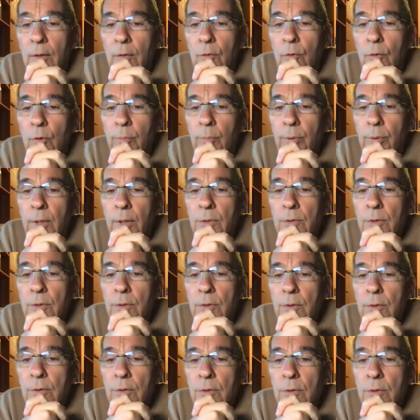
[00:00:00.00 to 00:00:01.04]
Your
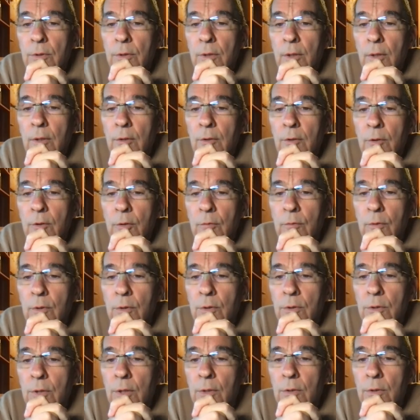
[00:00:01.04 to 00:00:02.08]
presence, Ananta Govinda
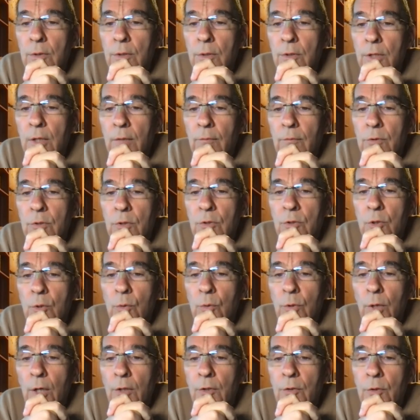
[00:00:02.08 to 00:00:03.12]
says, in San Francisco,
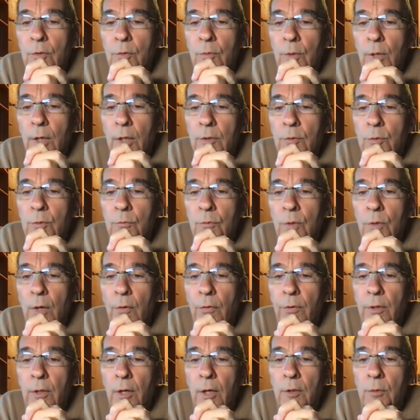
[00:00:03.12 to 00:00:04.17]

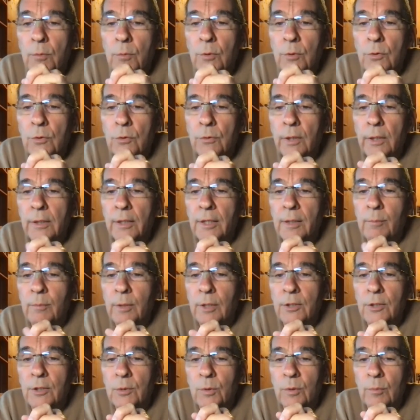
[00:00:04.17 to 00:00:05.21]
Rathiyat was greatly
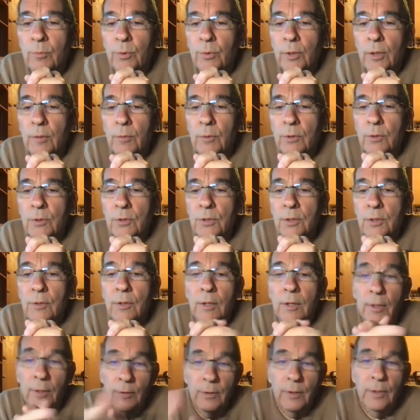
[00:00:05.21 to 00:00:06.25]
missed. We pray to see you
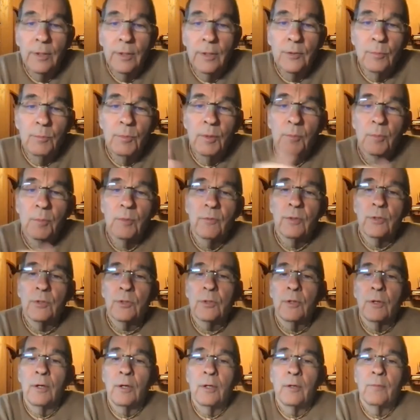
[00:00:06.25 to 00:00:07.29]
there. He's a member of
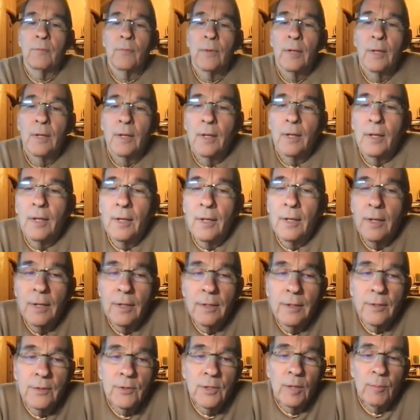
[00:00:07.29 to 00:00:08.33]
ISKCON,
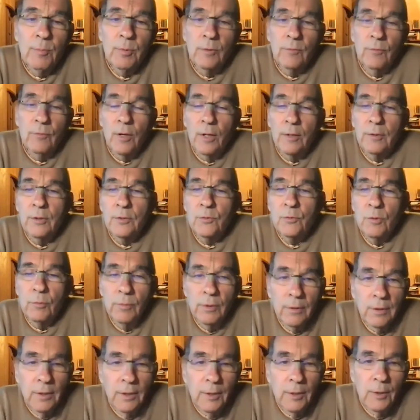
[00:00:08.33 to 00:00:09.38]
a disciple of Radha
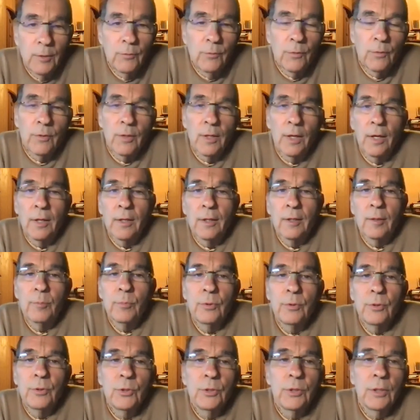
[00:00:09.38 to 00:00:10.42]
Swami. Thank you for that. I
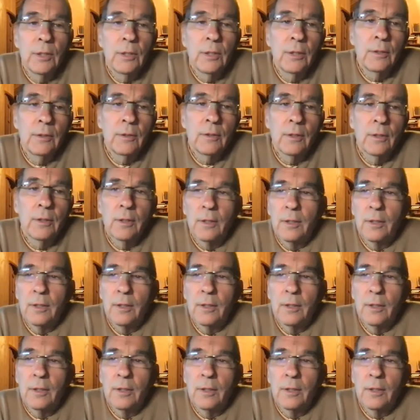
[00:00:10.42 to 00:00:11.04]
appreciate it.